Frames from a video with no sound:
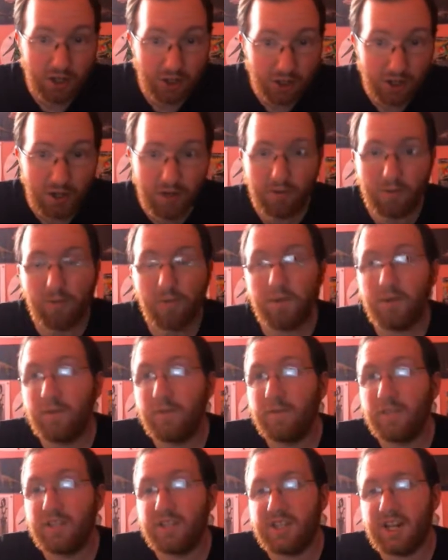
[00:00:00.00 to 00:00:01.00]
you
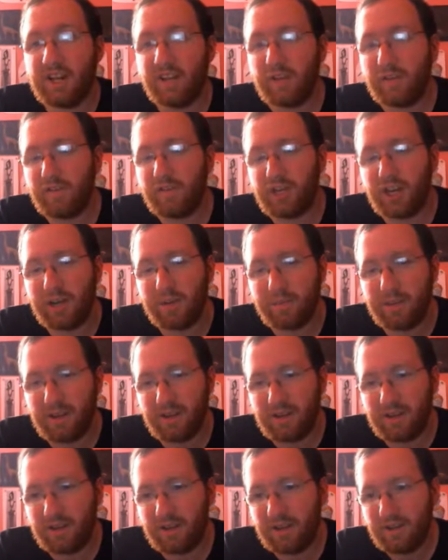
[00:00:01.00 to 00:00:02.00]
for the title of
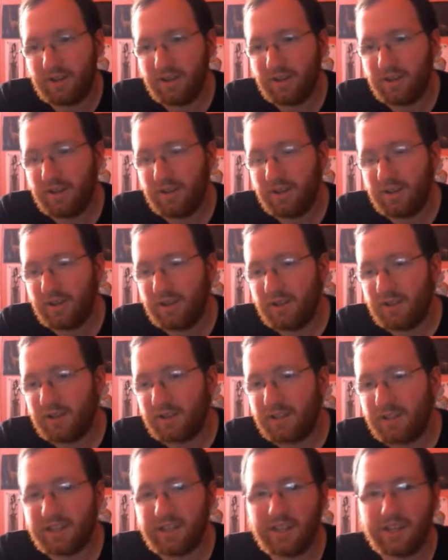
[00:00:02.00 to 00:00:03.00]
champion.
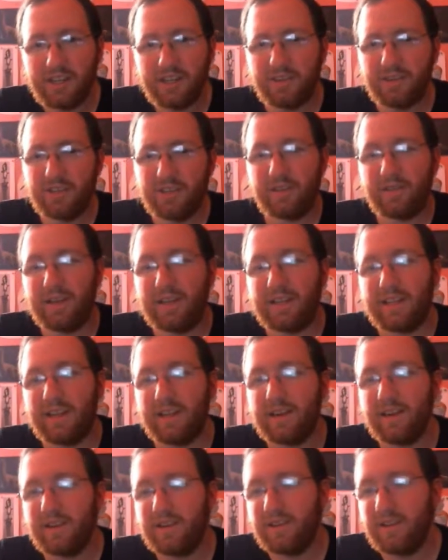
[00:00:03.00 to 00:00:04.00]
So that's kind of interesting right
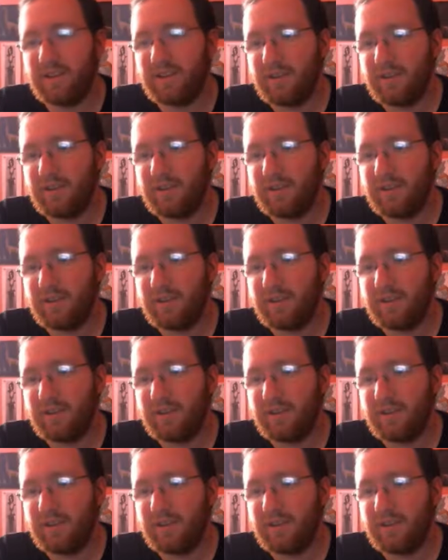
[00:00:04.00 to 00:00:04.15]
there.